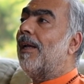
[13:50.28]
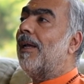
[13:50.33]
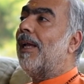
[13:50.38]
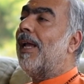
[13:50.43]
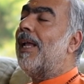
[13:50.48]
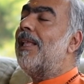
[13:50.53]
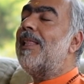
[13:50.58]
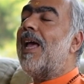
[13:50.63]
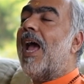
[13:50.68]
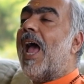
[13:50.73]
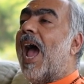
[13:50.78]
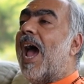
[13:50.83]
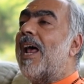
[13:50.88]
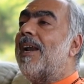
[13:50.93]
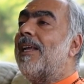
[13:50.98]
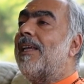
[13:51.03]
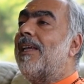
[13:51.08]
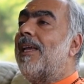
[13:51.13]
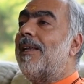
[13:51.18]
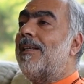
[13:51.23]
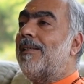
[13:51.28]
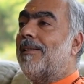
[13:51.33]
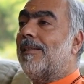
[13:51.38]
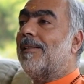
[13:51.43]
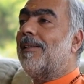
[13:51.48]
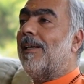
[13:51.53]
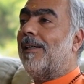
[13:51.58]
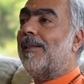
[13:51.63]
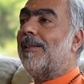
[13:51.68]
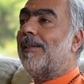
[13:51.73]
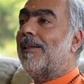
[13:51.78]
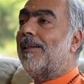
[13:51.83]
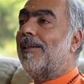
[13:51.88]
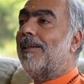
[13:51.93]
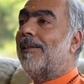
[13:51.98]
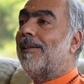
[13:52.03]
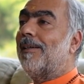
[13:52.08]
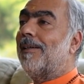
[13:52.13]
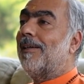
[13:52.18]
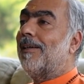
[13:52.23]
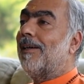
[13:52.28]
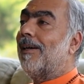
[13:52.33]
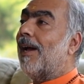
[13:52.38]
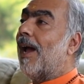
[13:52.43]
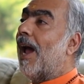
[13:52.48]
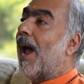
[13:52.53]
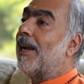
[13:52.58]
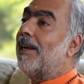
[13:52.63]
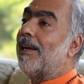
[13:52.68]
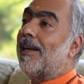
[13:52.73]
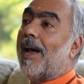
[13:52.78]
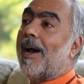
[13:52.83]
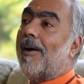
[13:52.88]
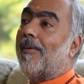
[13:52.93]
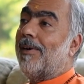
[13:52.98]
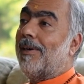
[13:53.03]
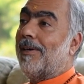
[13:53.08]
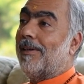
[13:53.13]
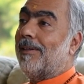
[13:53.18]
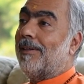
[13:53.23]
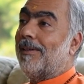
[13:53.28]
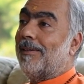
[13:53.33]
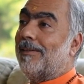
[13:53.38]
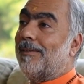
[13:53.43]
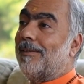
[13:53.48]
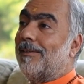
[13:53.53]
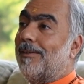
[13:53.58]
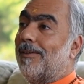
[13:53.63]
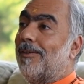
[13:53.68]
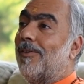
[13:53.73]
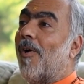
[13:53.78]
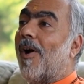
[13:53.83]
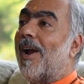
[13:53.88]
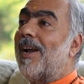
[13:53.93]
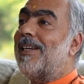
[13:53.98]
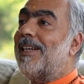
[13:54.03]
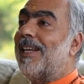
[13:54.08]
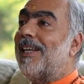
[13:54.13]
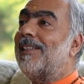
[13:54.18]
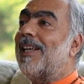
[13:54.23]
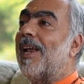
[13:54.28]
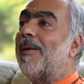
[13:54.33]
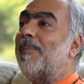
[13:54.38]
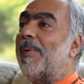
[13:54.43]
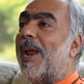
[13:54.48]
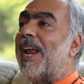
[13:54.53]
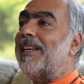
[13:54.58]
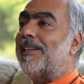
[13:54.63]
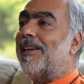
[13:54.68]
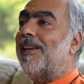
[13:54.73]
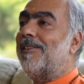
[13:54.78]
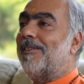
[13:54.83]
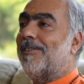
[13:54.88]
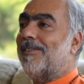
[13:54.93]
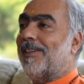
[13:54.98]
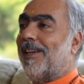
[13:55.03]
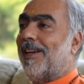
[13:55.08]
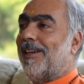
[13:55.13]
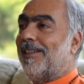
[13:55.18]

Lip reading: in the arrogance and in our royalties and patents,